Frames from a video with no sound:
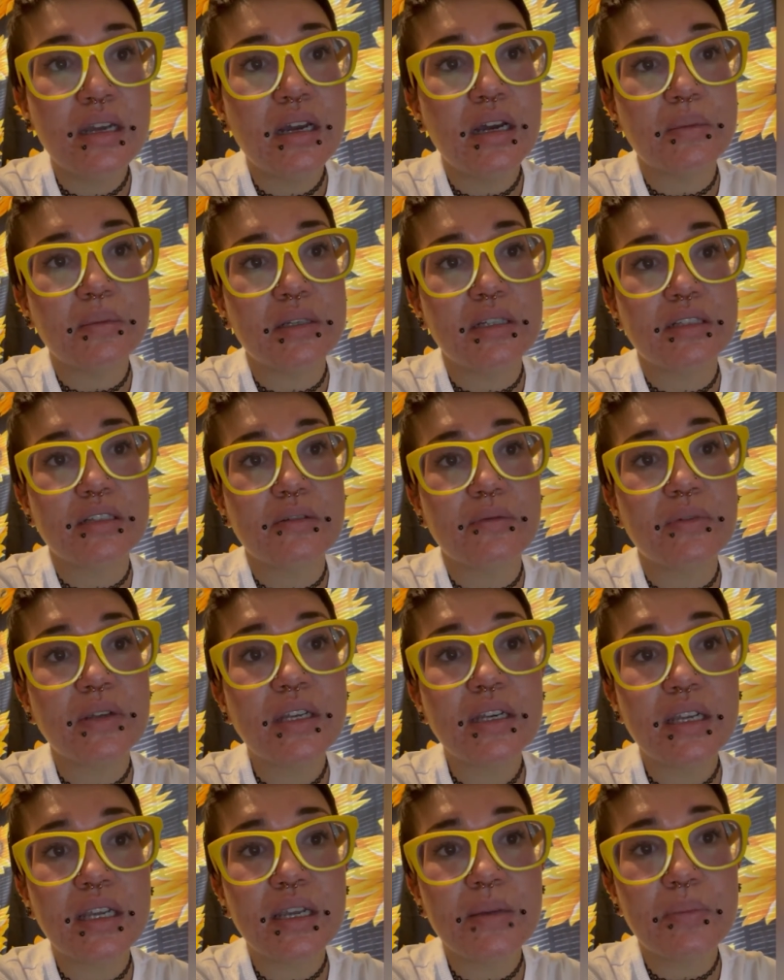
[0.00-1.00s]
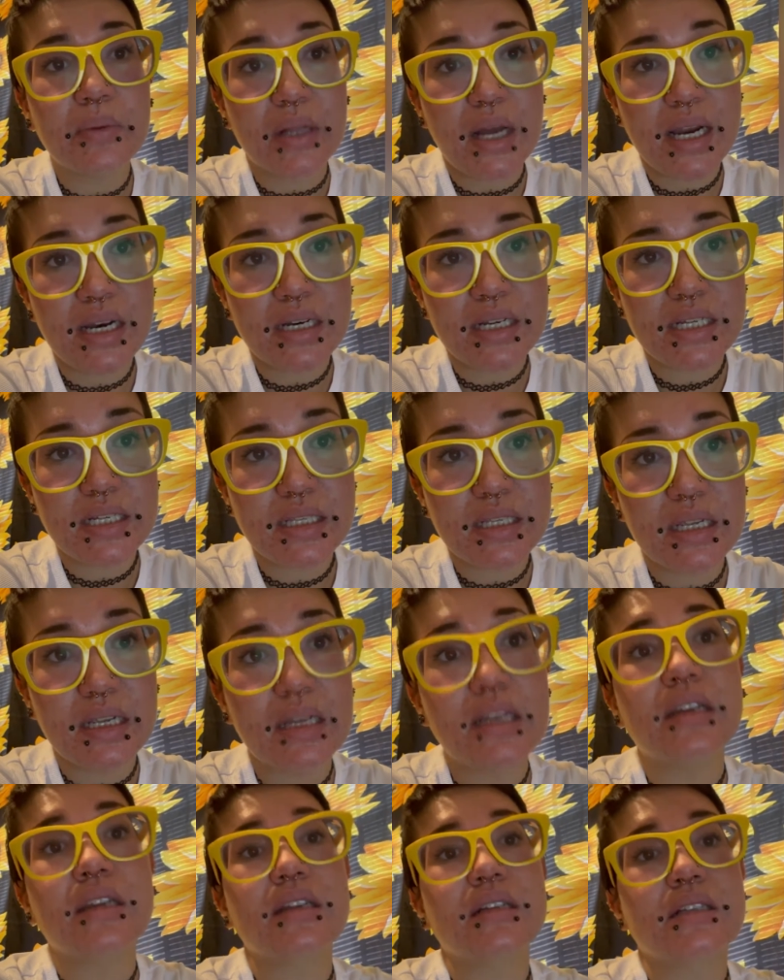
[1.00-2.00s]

Leads to VD, blindness, and